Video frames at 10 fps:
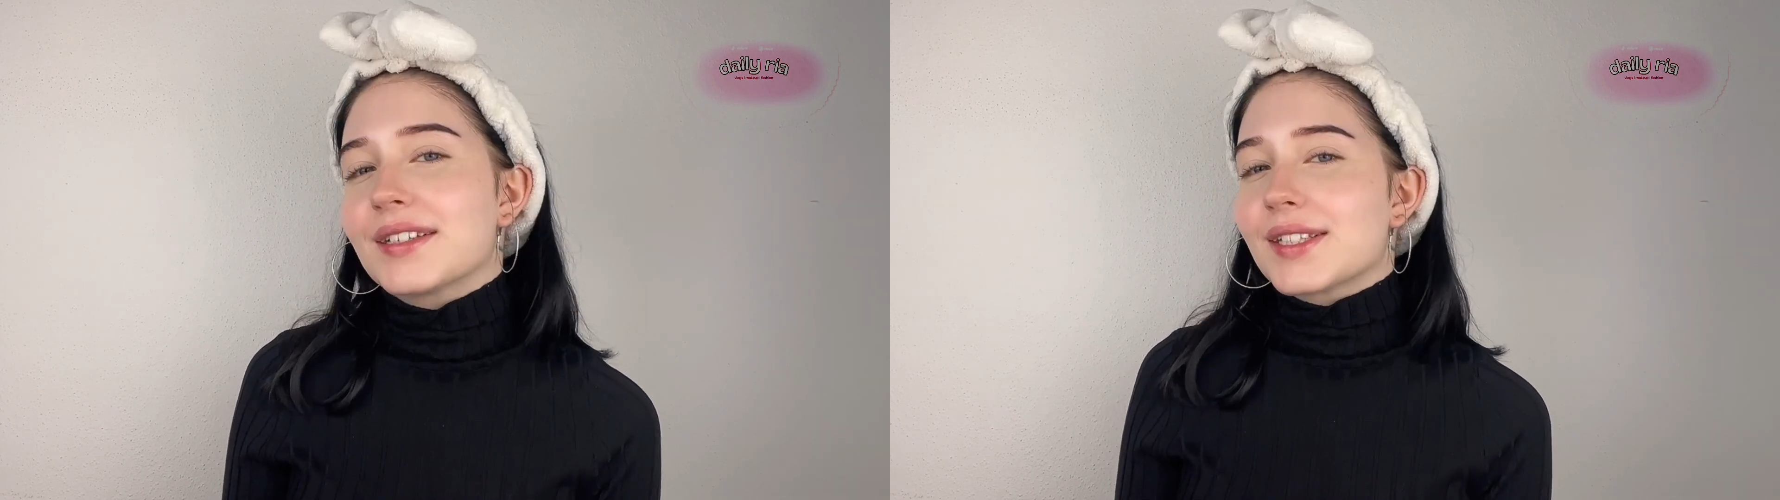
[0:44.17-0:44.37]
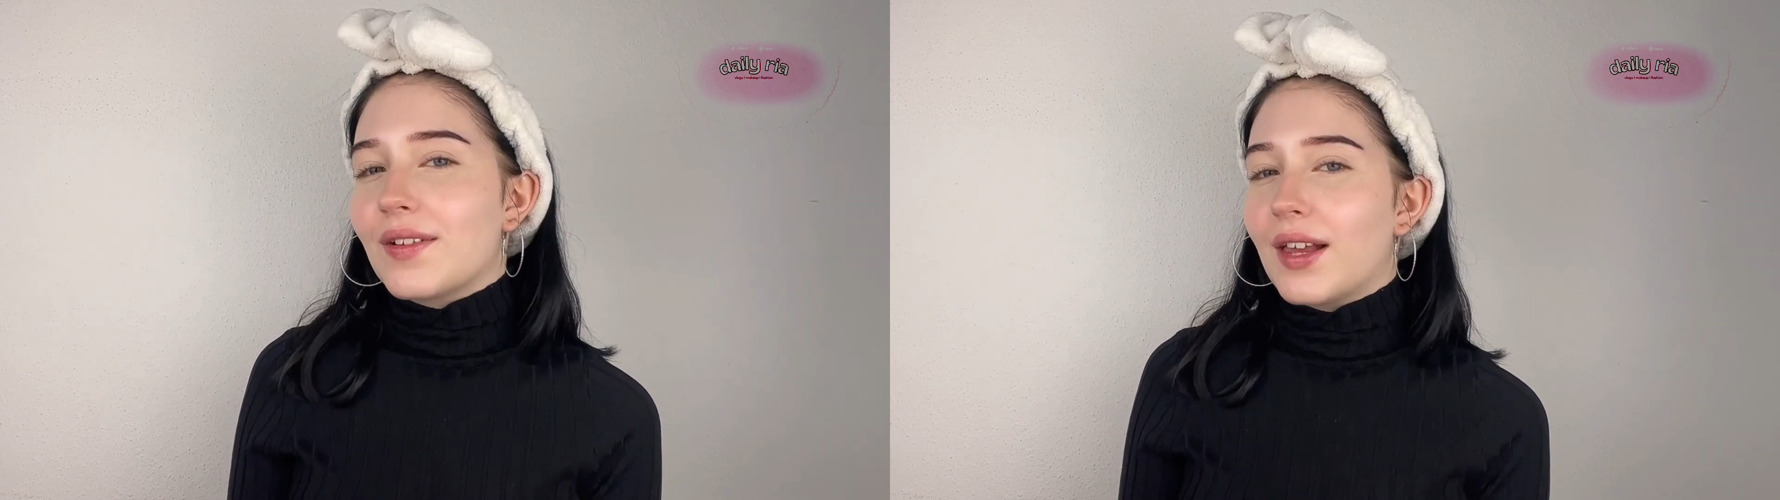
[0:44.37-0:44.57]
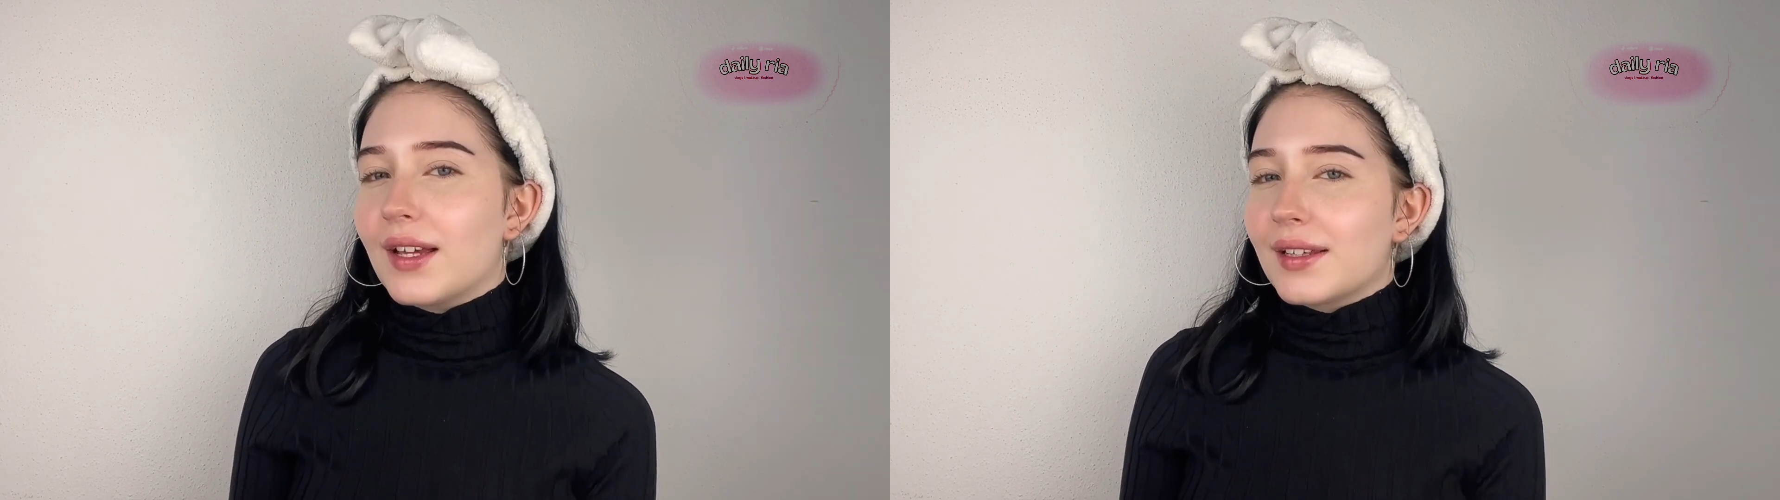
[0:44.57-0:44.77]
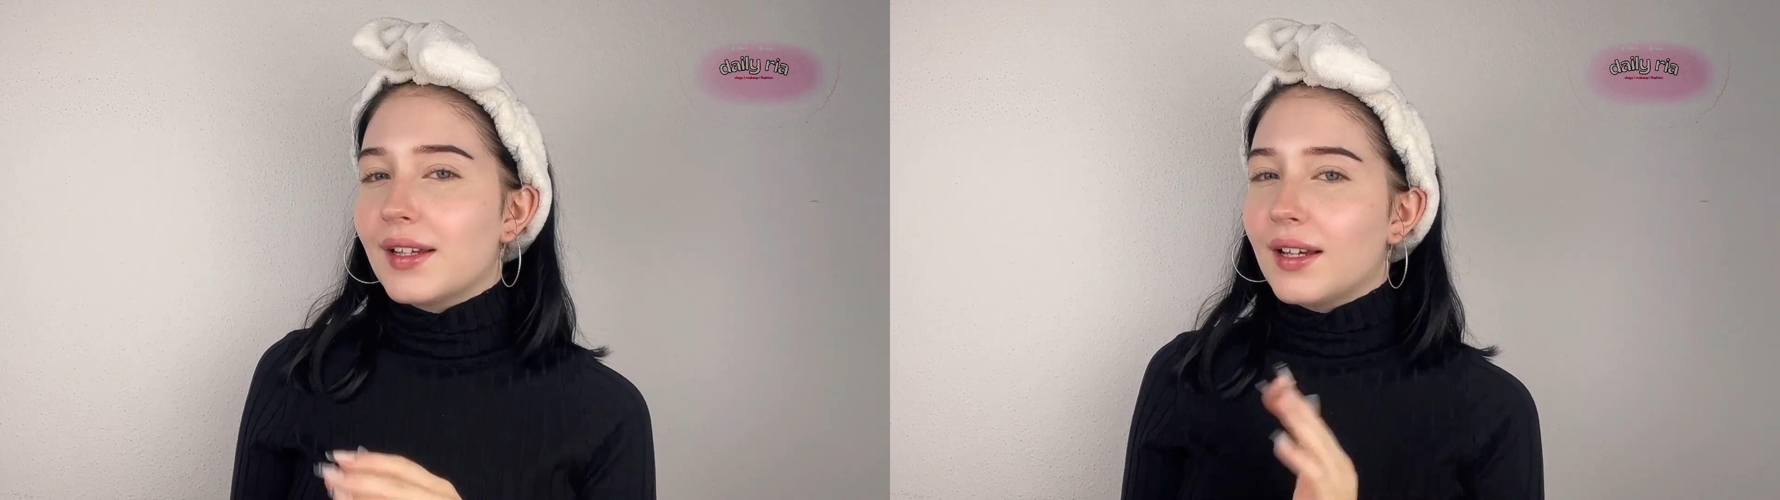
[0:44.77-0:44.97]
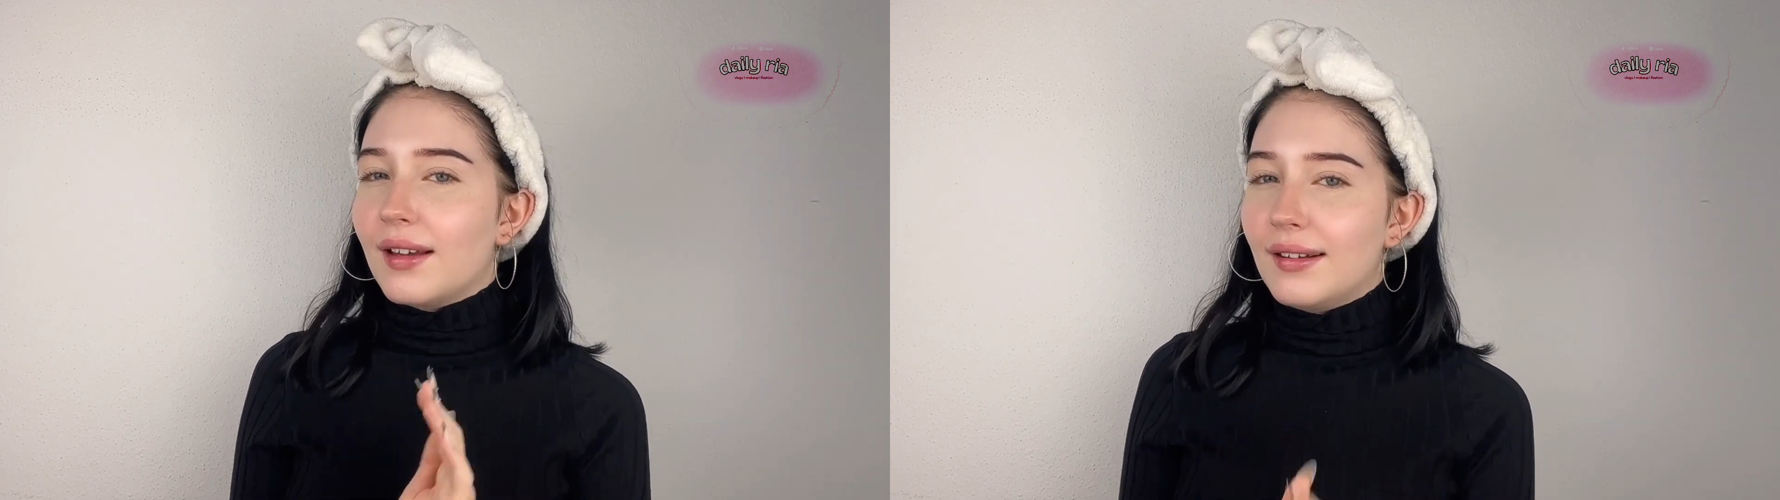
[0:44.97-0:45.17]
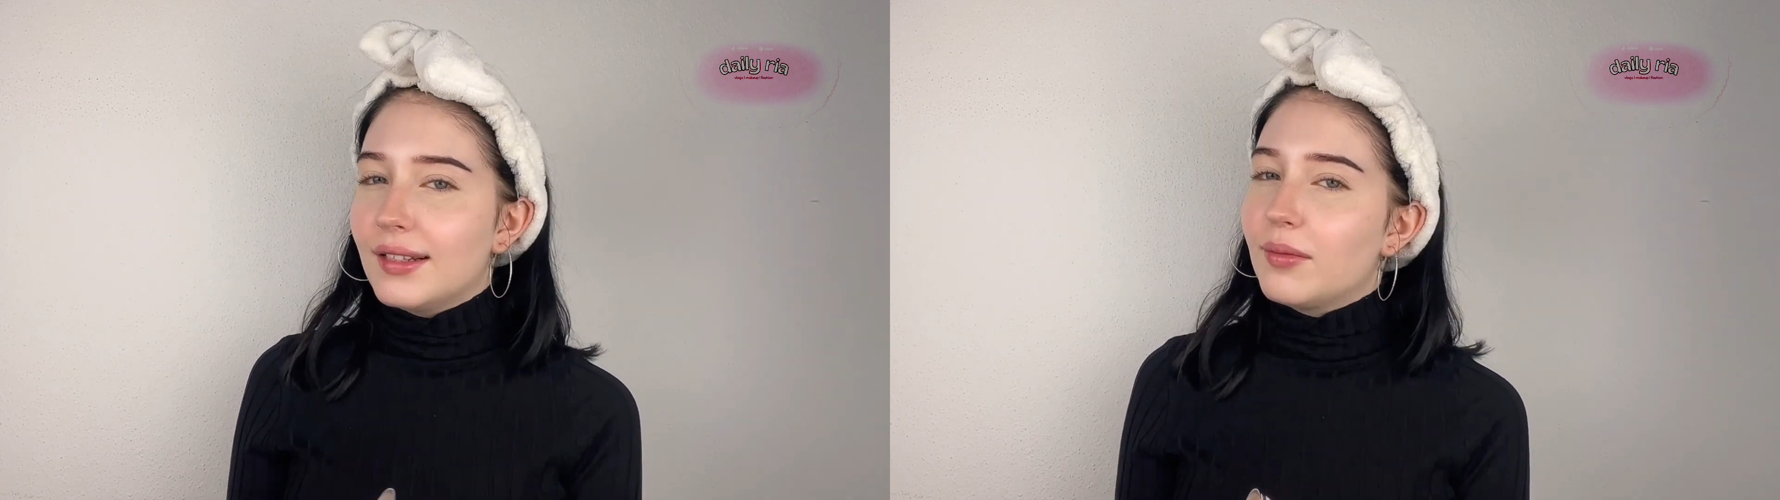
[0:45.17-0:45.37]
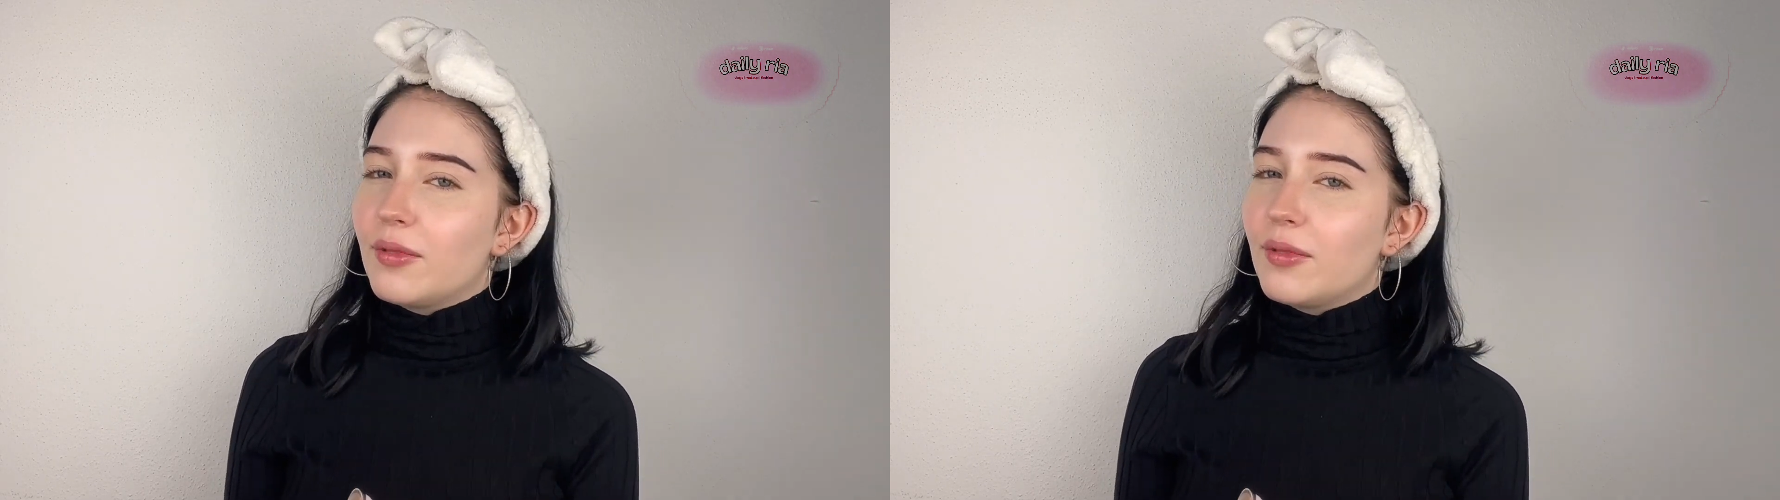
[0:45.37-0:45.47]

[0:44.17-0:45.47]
so like a little